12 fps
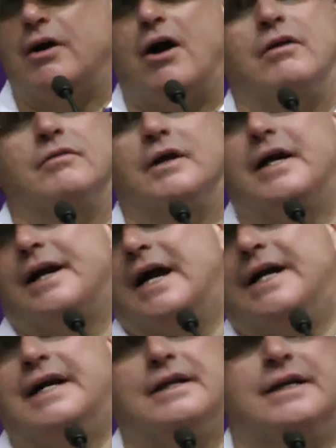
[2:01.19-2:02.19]
I
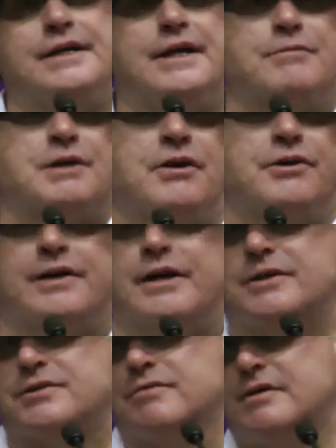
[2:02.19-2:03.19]
keep telling you
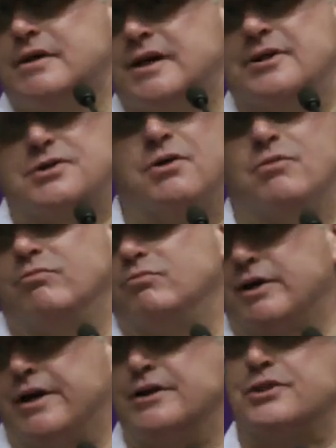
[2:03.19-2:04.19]
guys, and so
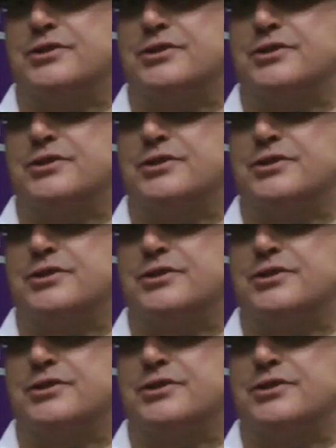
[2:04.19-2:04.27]
we can